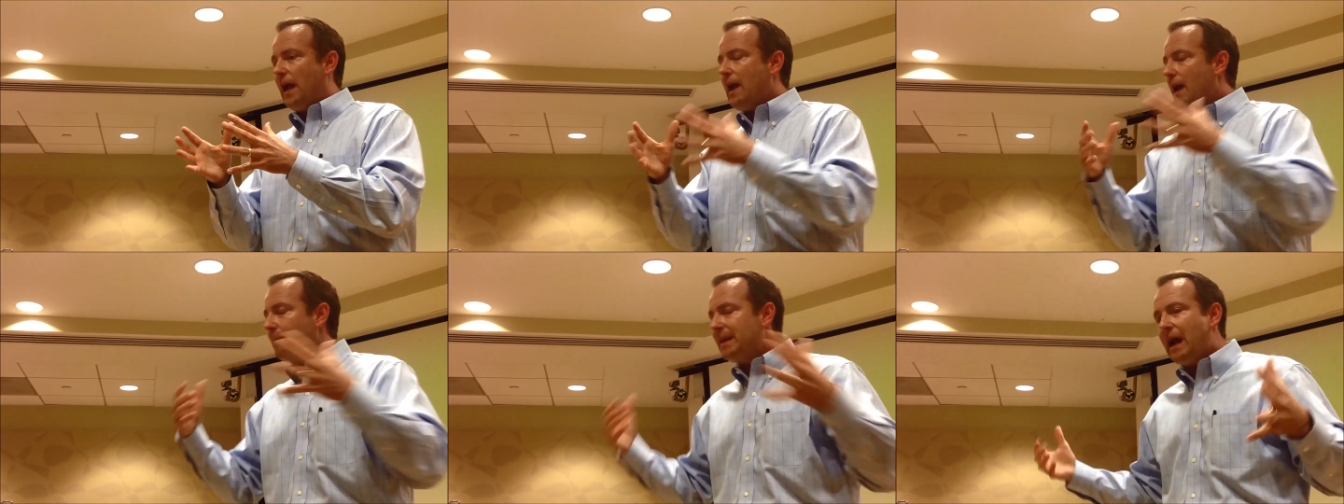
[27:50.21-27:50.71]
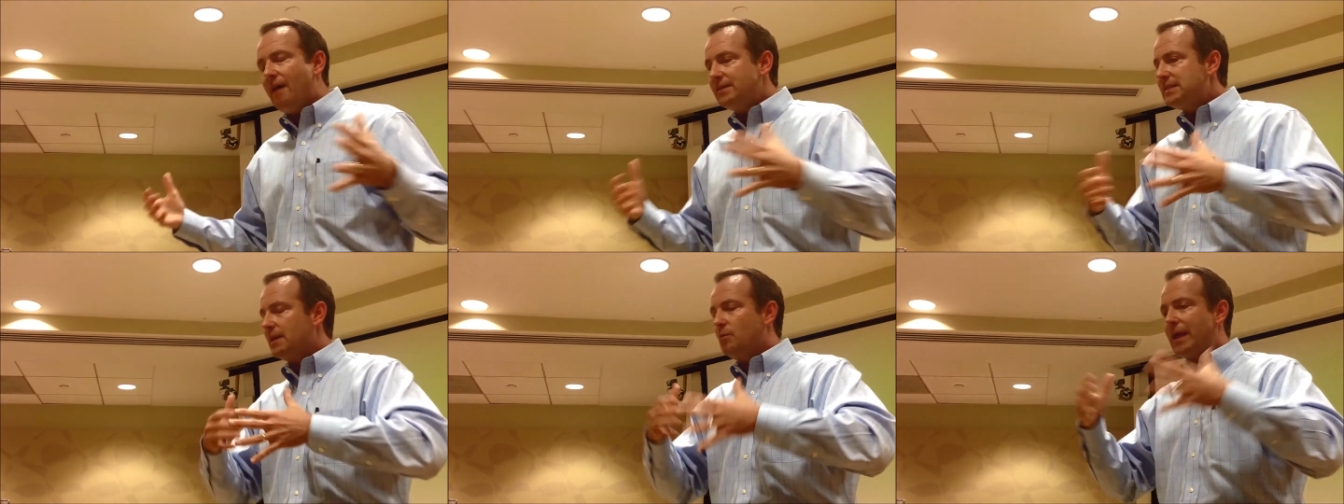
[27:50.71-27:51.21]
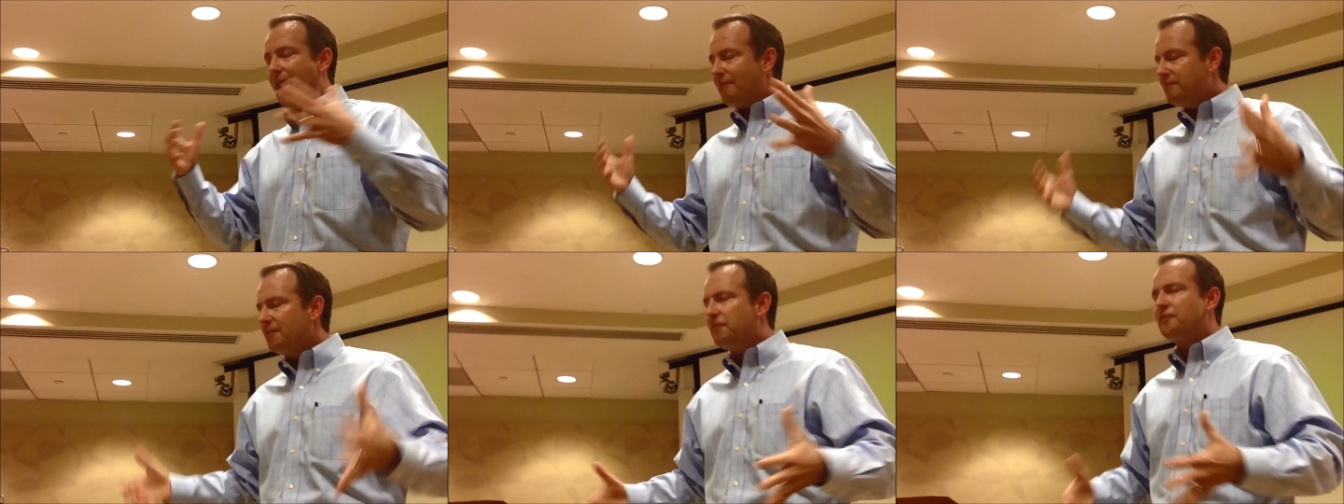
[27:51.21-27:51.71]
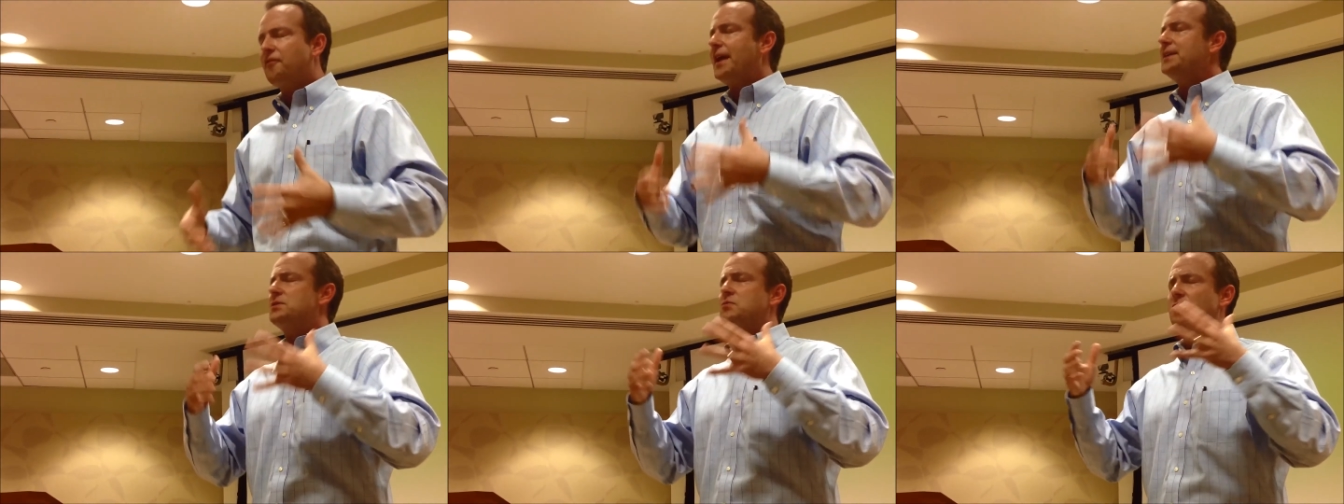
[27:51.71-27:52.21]
obviously we have
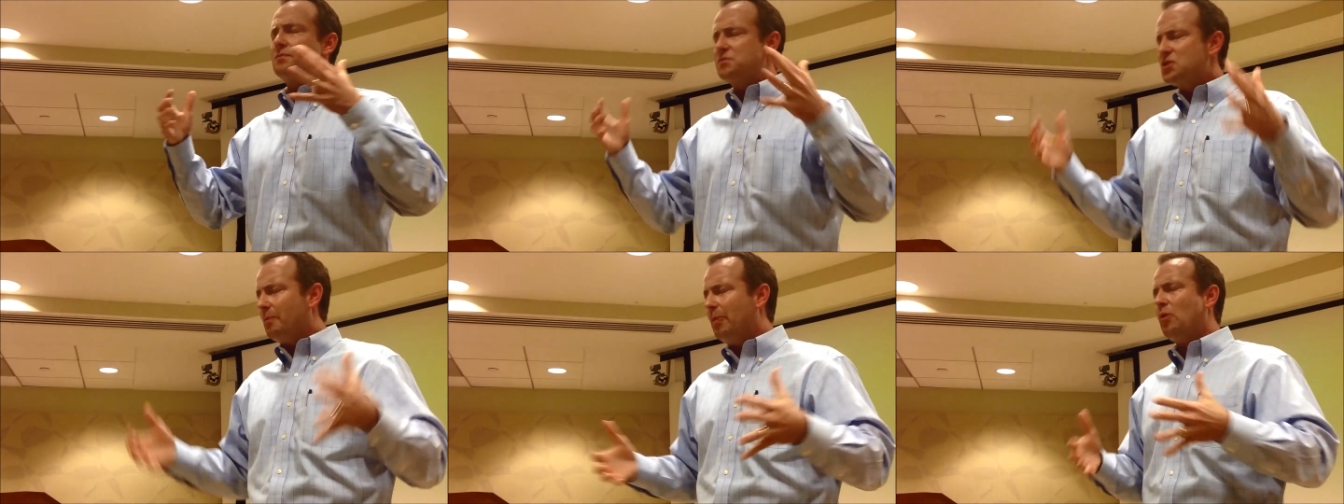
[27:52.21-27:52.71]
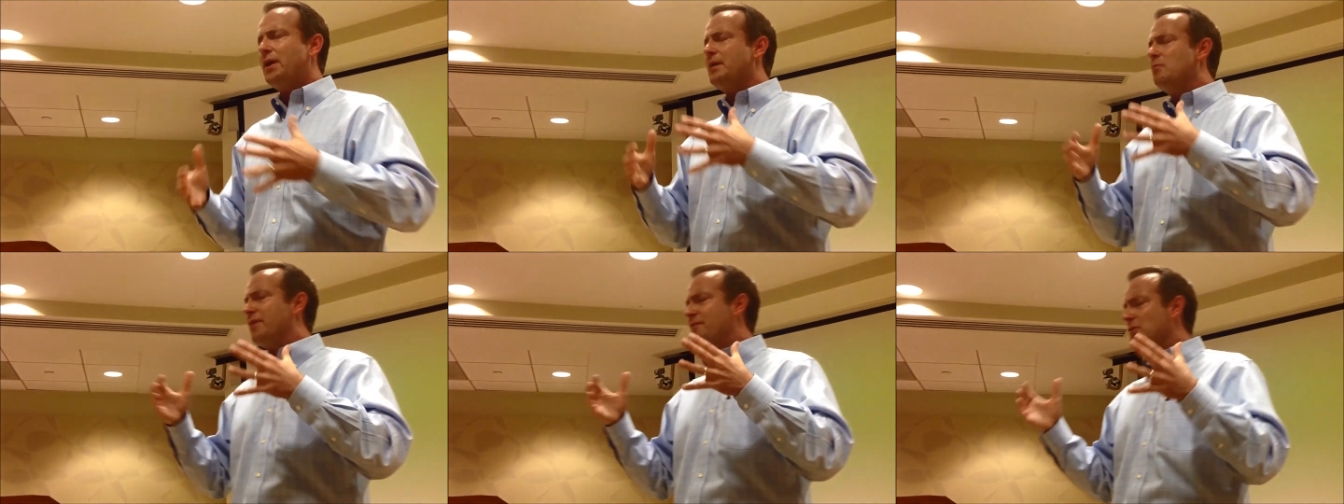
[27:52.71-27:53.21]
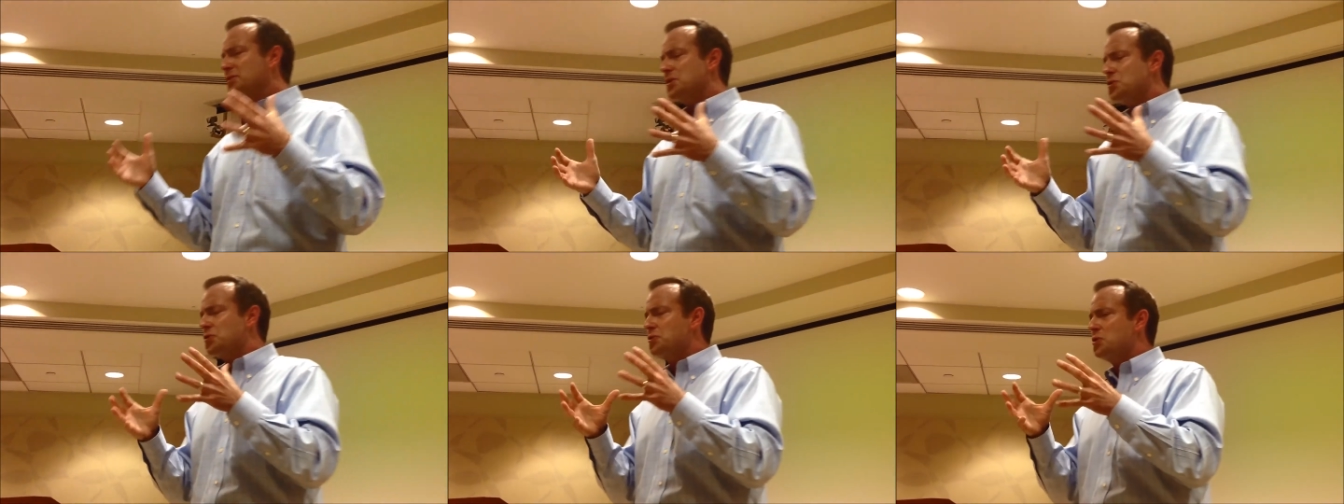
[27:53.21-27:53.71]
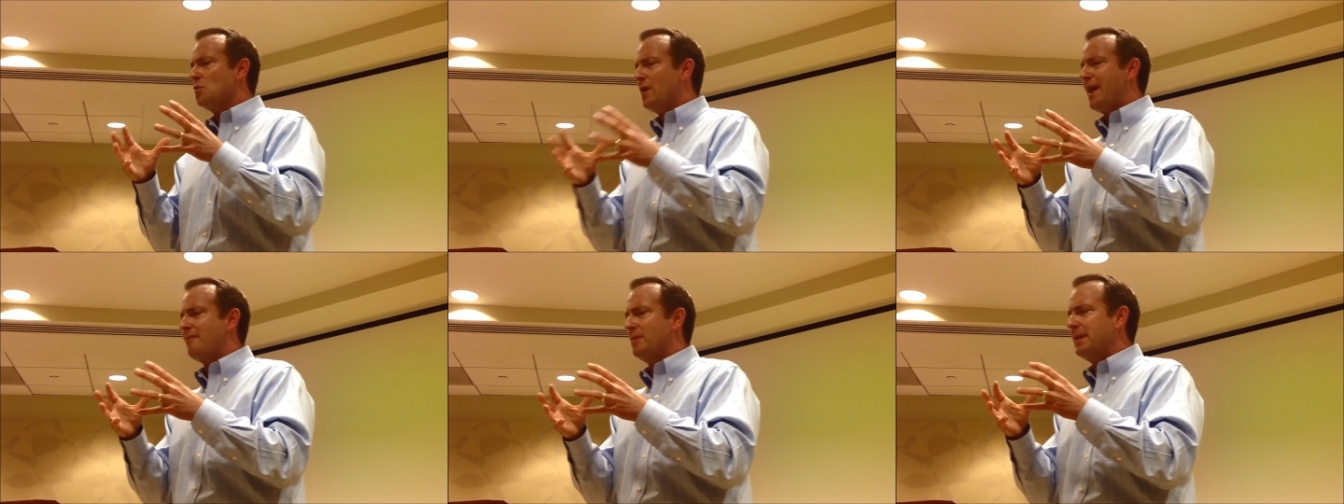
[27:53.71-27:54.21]
friends, we're supported with folks at church or
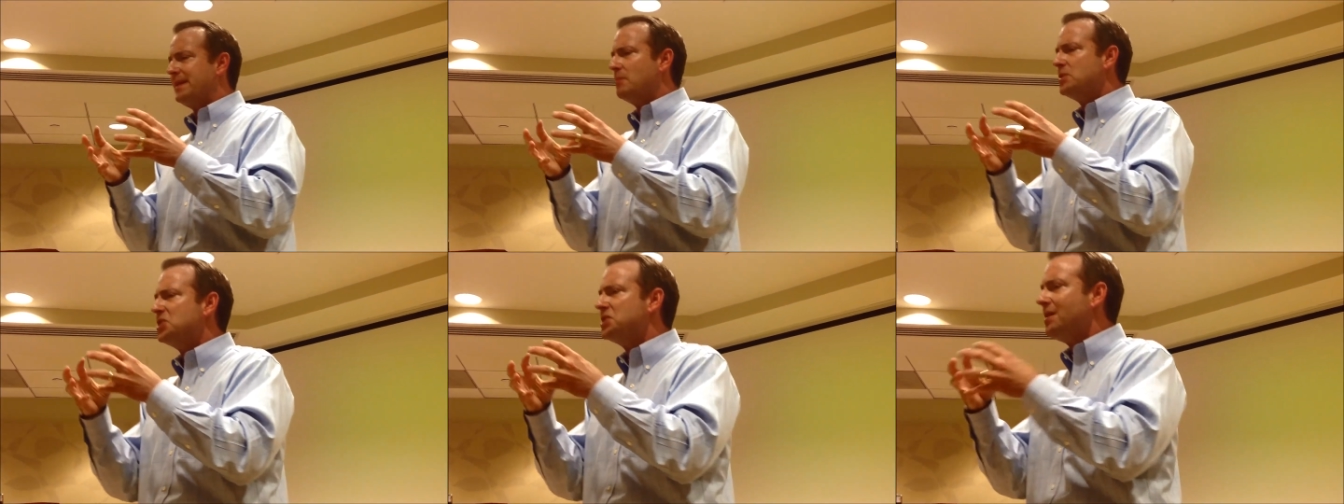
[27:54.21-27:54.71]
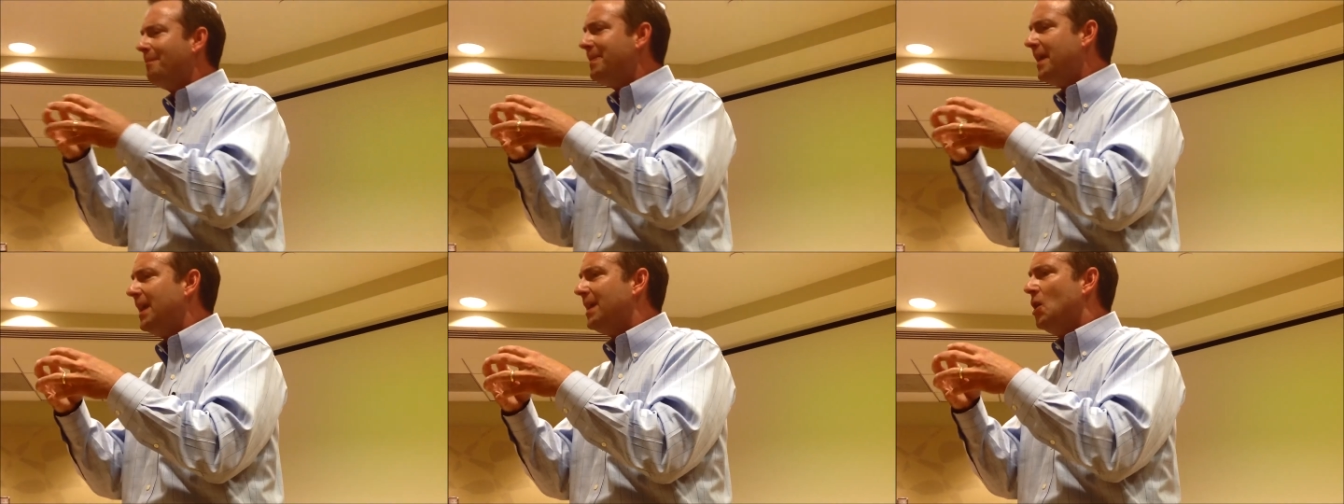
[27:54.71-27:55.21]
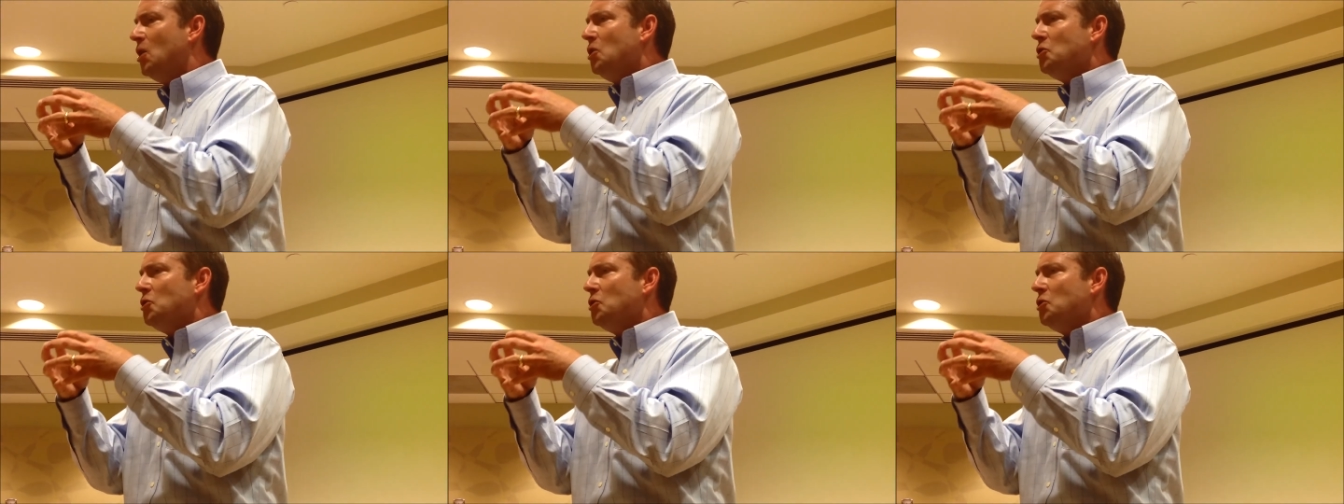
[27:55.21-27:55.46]
whatever, but there was something,